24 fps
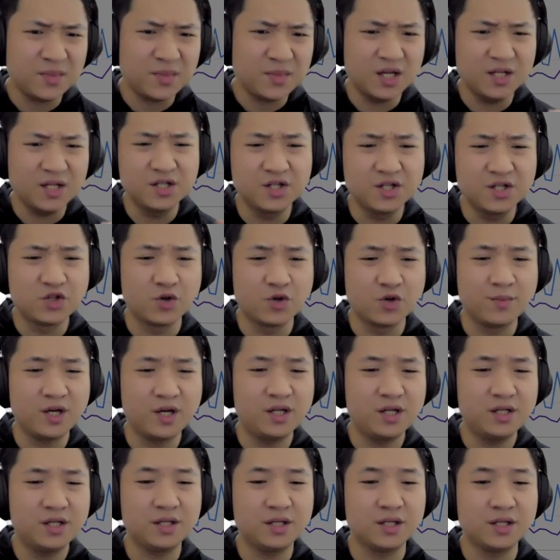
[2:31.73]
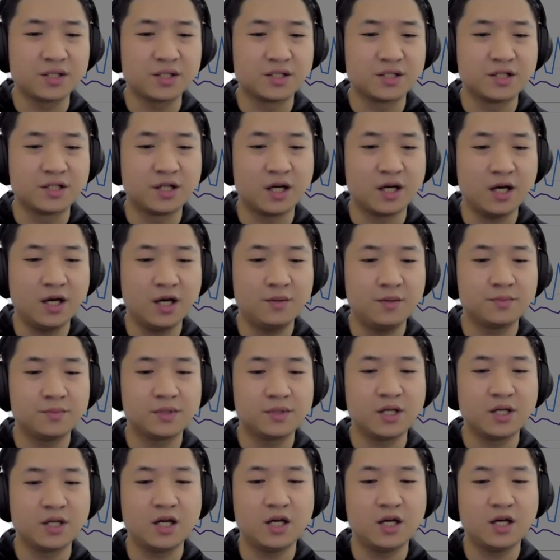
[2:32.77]
the domain is typed,
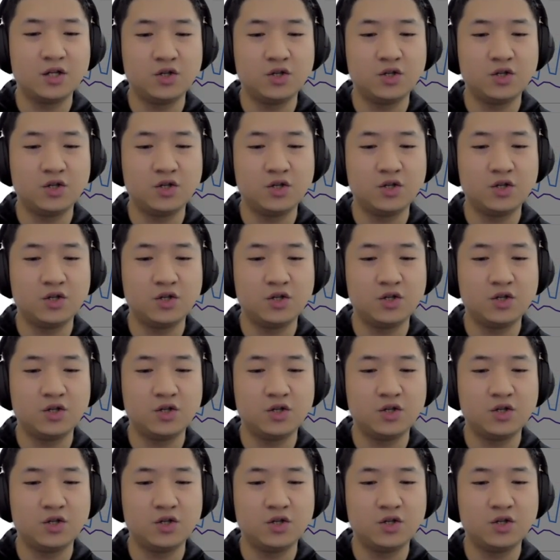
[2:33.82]
then